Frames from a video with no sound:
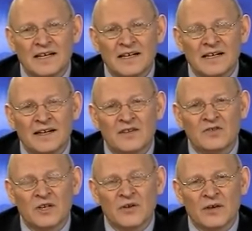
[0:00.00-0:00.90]
in
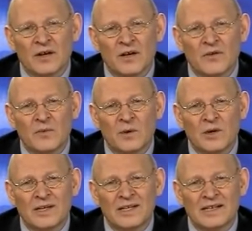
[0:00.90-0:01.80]
Algeria
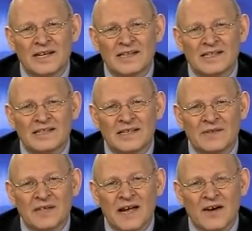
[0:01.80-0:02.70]
were Canadian.
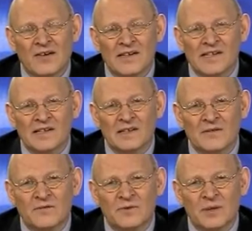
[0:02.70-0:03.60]
David Harris,
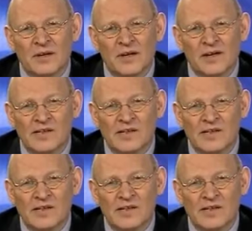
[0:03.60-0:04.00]
a former